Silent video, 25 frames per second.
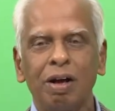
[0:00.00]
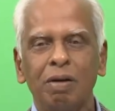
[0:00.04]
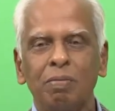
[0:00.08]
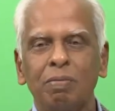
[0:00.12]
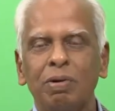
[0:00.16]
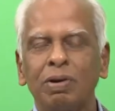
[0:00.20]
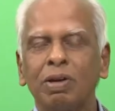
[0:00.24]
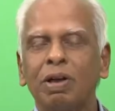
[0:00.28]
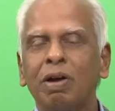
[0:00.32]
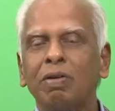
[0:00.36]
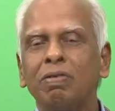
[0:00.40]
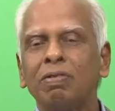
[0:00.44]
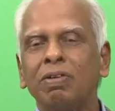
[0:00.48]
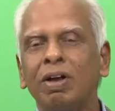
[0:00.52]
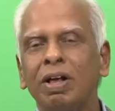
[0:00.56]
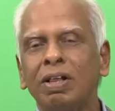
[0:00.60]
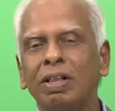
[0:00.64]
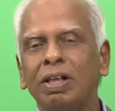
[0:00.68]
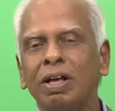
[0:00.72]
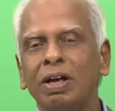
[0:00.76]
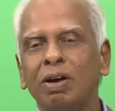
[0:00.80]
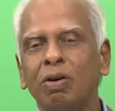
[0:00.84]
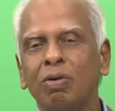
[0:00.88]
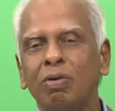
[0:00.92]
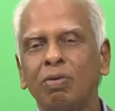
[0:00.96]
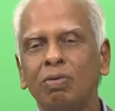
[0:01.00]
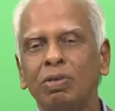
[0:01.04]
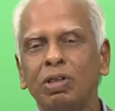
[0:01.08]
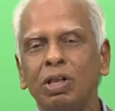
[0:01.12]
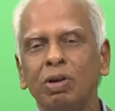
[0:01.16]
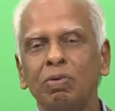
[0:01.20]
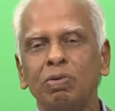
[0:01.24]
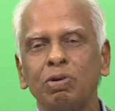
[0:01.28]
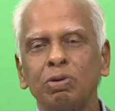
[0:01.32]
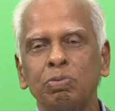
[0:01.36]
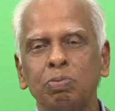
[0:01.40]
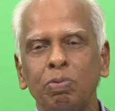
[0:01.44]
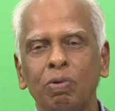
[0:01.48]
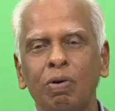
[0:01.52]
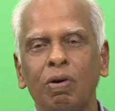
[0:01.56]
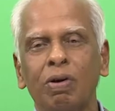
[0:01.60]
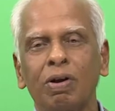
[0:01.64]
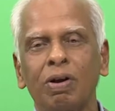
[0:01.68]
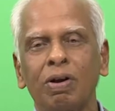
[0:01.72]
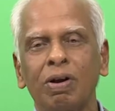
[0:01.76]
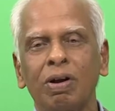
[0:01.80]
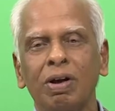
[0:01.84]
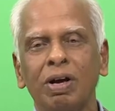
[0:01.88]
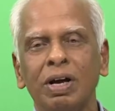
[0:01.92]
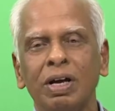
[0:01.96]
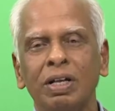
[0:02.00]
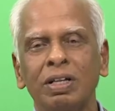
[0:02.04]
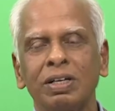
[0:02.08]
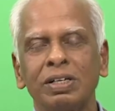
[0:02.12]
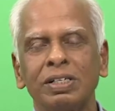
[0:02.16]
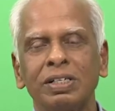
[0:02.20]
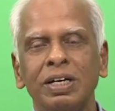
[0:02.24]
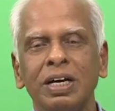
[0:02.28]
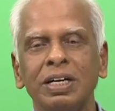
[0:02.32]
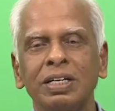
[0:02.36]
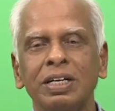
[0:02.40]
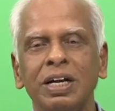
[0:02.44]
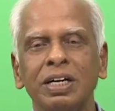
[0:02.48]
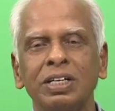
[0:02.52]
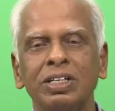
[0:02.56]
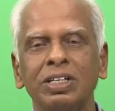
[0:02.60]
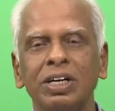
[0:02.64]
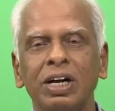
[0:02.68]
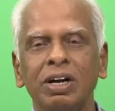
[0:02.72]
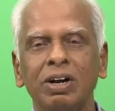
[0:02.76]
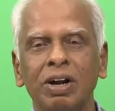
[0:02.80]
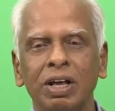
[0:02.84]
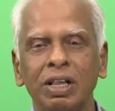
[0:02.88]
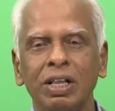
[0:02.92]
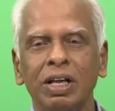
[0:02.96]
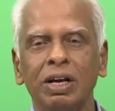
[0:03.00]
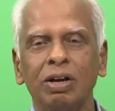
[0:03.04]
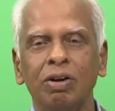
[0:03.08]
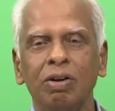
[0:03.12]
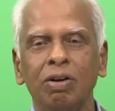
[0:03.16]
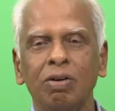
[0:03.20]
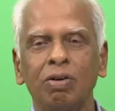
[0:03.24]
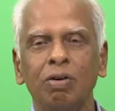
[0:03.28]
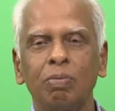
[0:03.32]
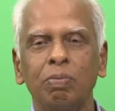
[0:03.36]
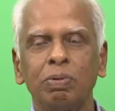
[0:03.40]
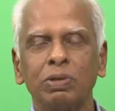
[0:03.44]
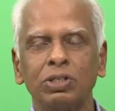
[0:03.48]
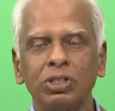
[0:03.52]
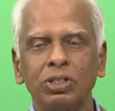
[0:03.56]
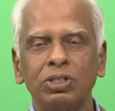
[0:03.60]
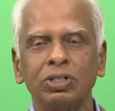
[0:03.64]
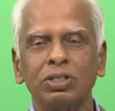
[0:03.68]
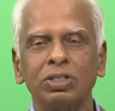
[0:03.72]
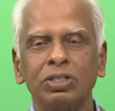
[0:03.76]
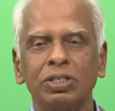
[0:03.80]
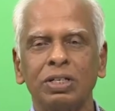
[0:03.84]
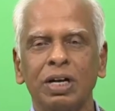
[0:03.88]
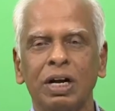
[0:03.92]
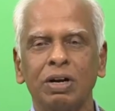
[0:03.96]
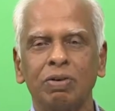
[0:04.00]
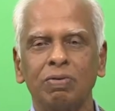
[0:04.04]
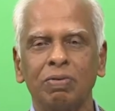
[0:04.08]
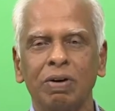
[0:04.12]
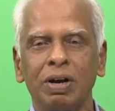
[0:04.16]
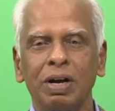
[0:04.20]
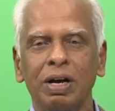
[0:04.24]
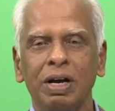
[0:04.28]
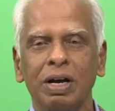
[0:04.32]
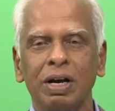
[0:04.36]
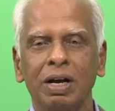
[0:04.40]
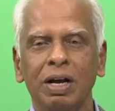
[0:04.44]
But there was nothing. Kunti was poor, in the sense that she had nothing, no possessions that way.